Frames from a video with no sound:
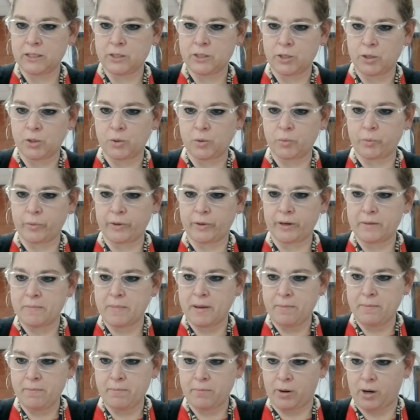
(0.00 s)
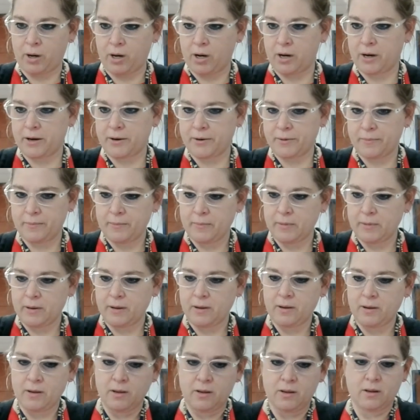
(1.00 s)
to remember.
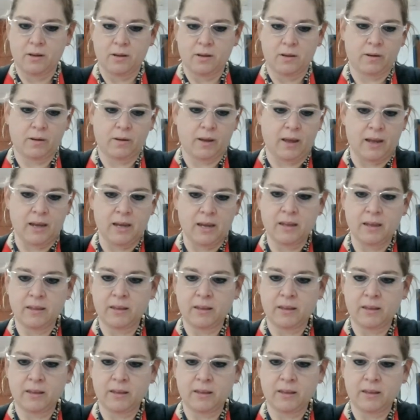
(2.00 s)
Okay,